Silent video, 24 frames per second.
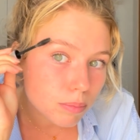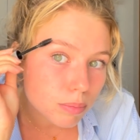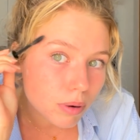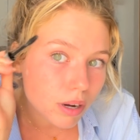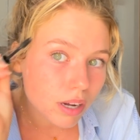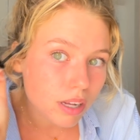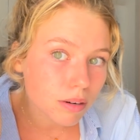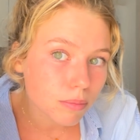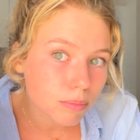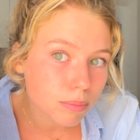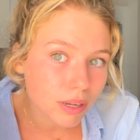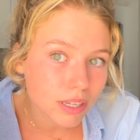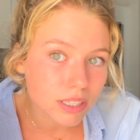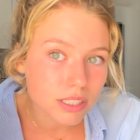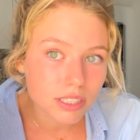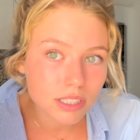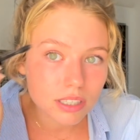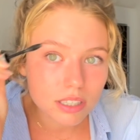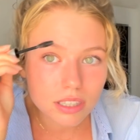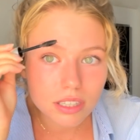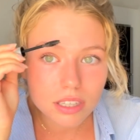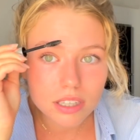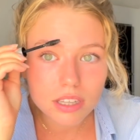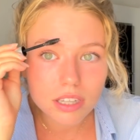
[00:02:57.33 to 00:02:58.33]
But
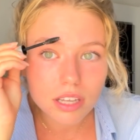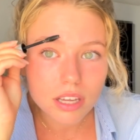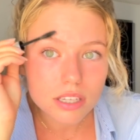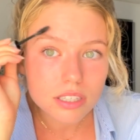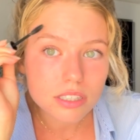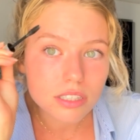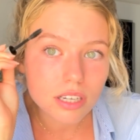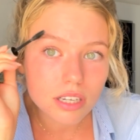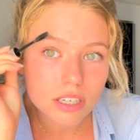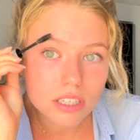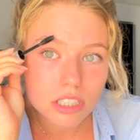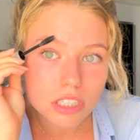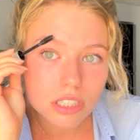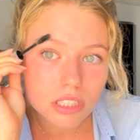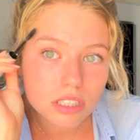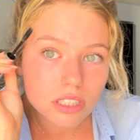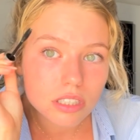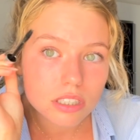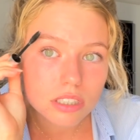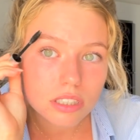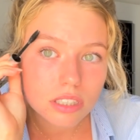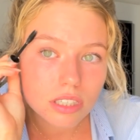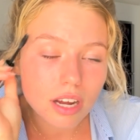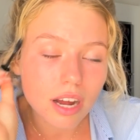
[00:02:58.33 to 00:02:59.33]
basically, the
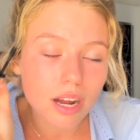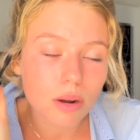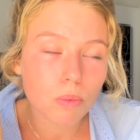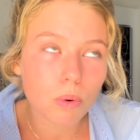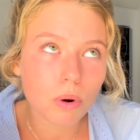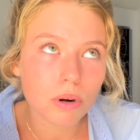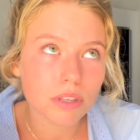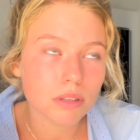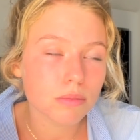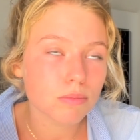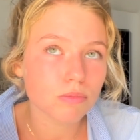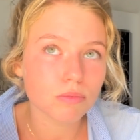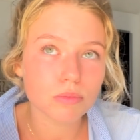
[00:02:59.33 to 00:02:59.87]
extensions, I wore them